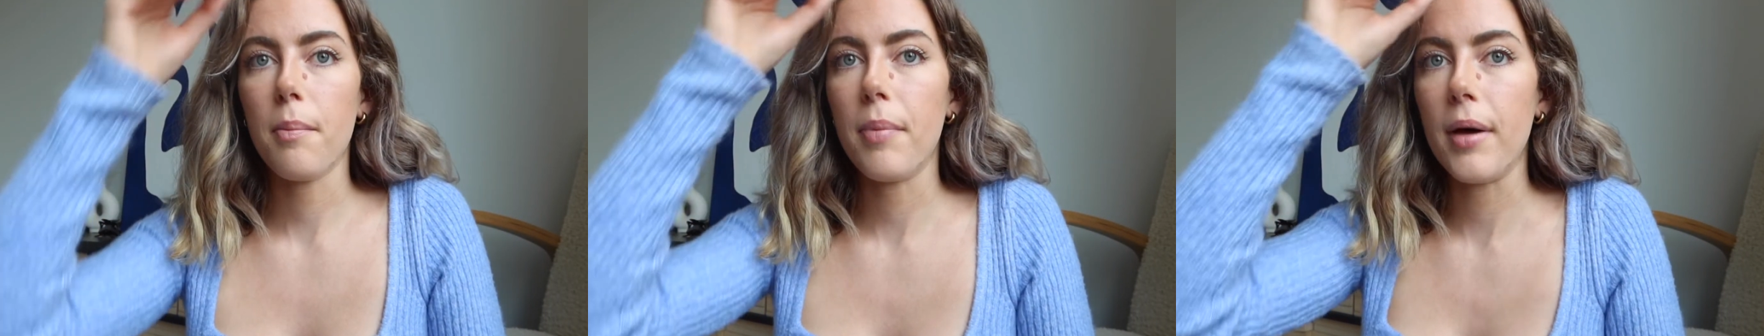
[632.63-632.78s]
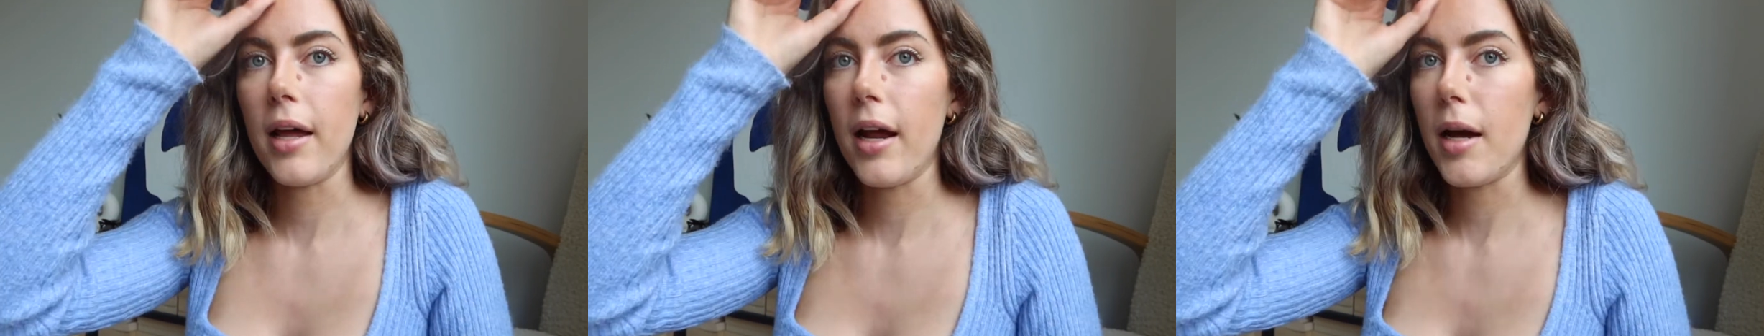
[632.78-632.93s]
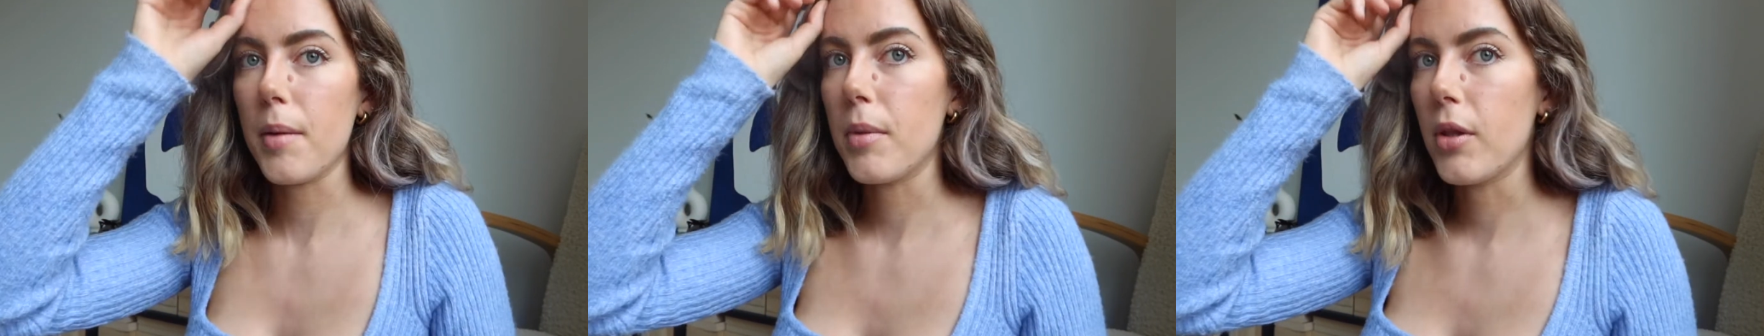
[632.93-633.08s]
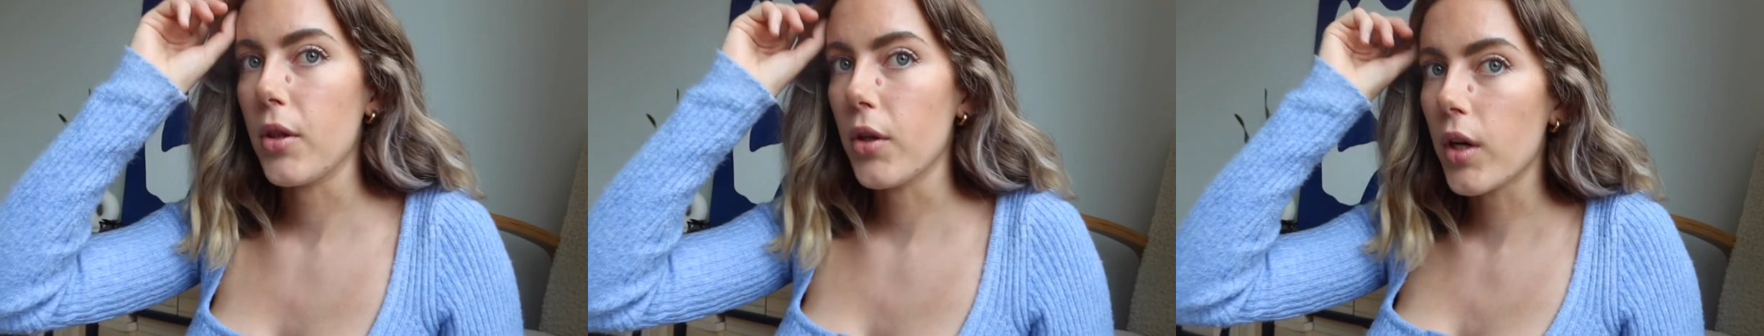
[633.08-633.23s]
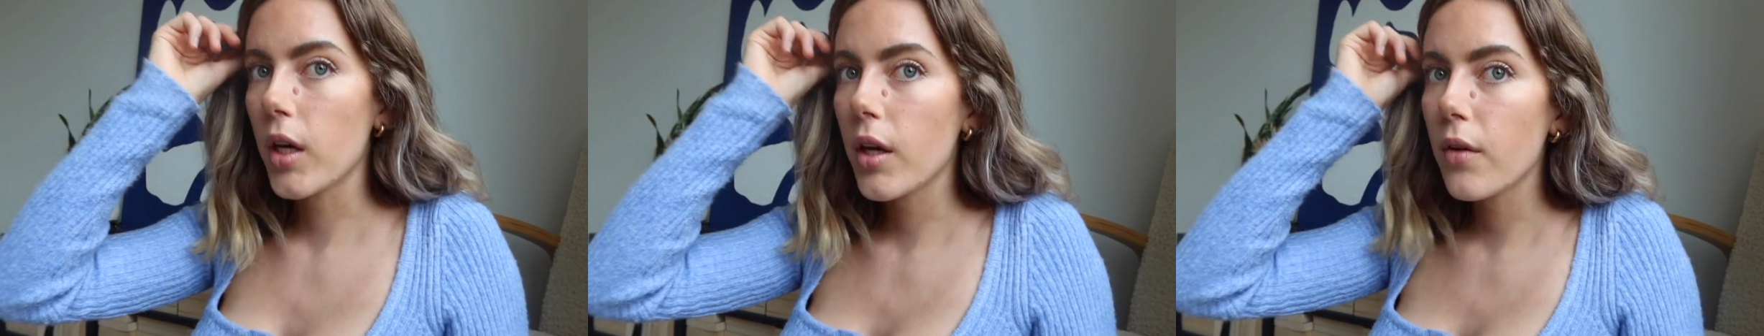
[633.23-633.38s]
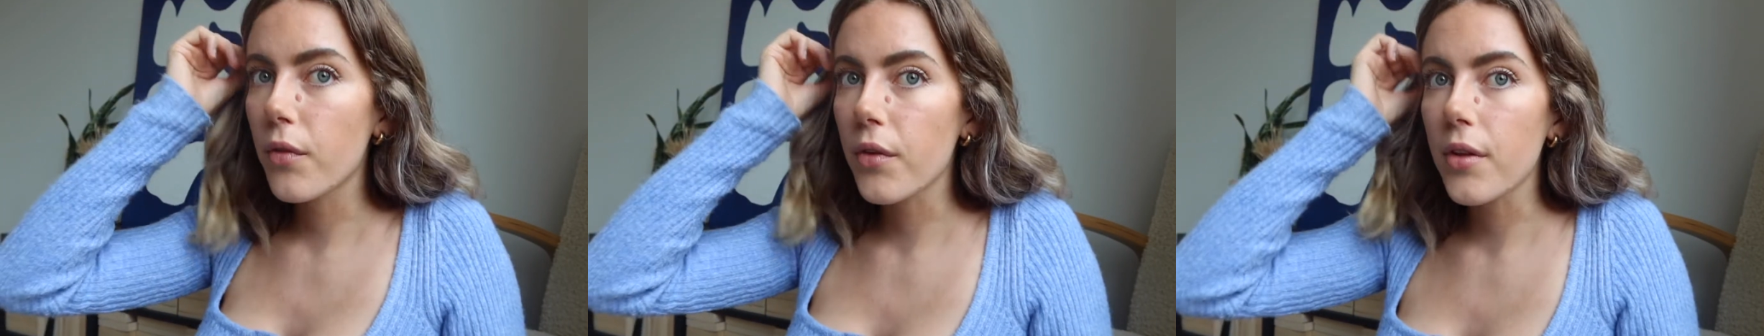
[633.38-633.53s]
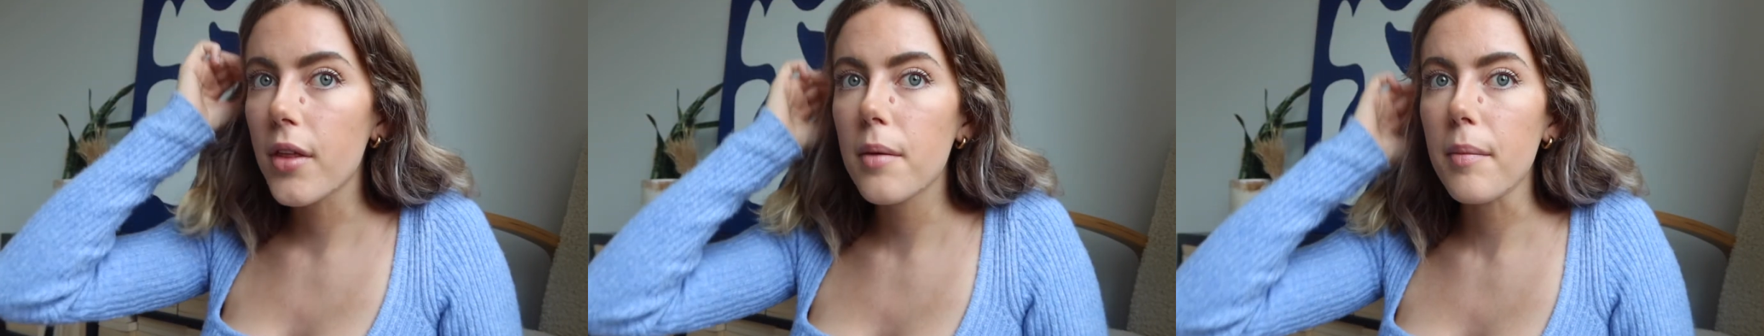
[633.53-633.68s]
but I've been
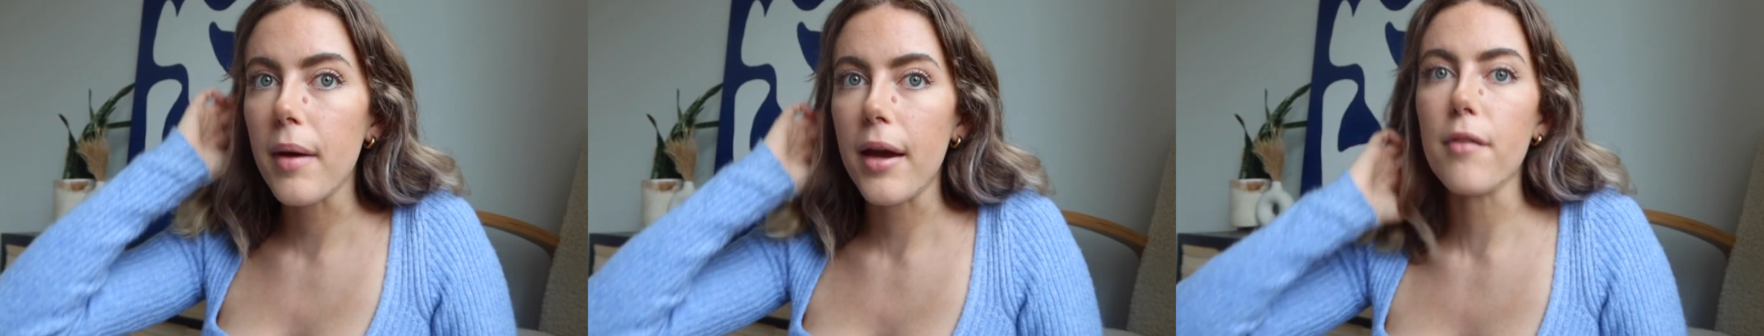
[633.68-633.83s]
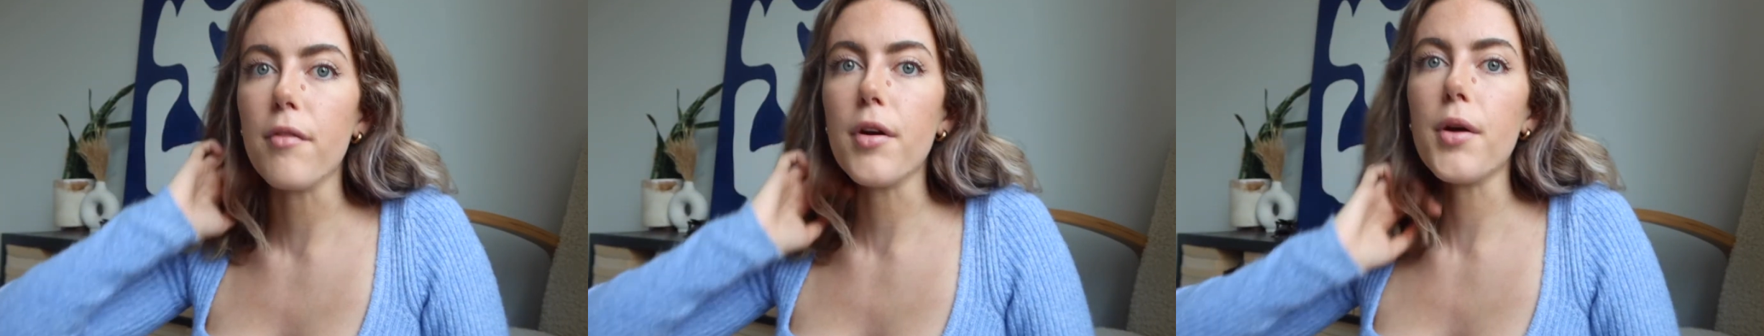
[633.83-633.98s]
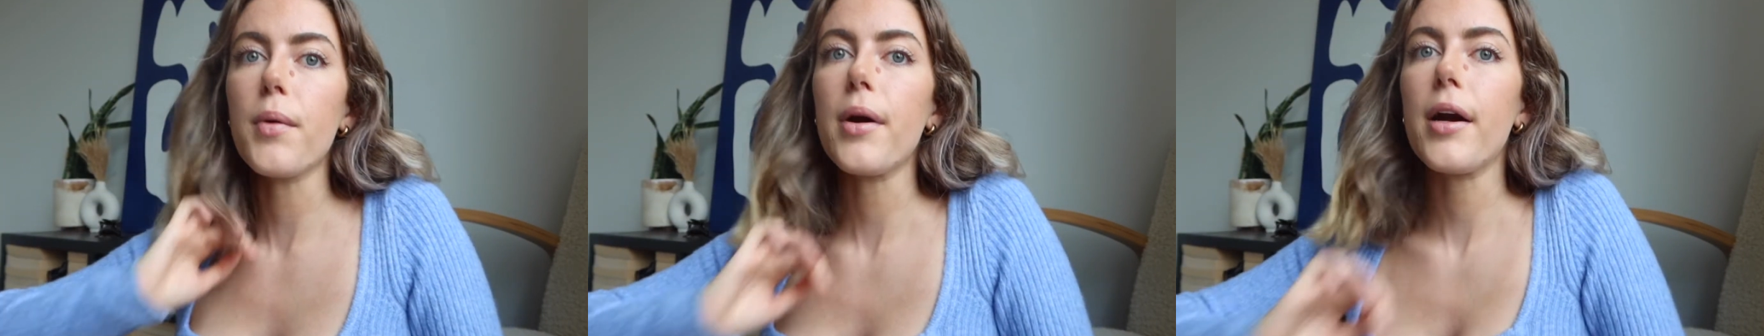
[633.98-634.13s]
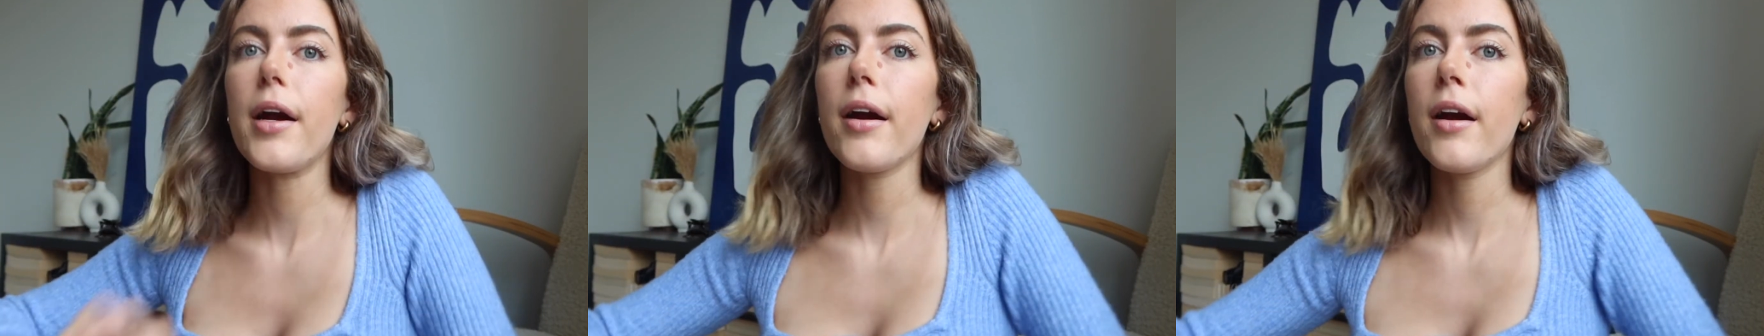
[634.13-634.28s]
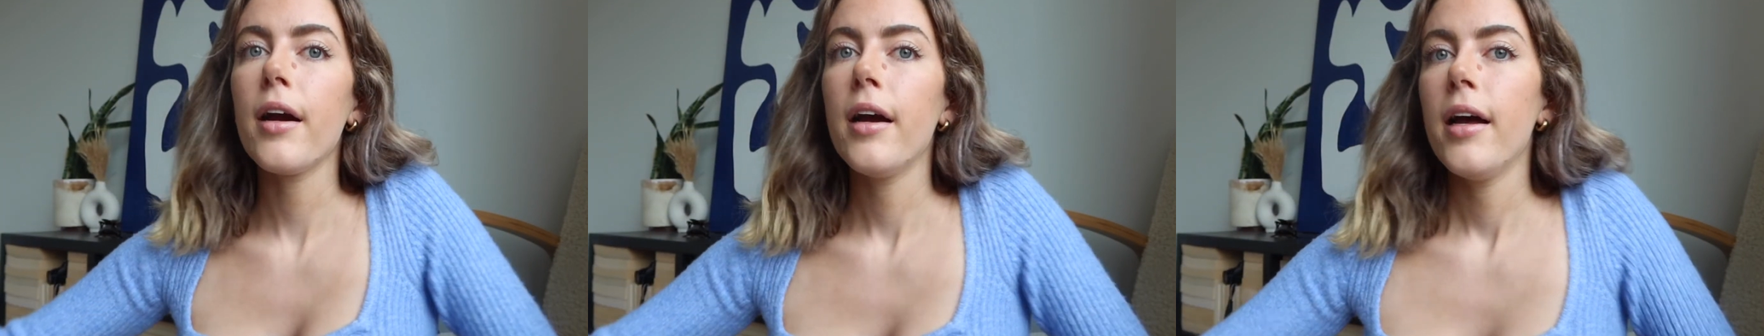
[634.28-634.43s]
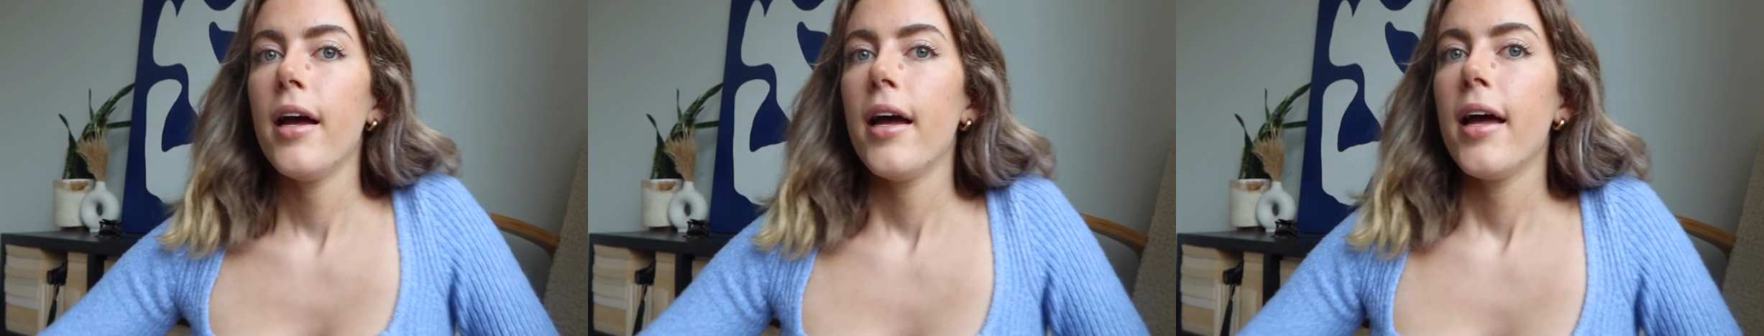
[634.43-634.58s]
looking for them everywhere.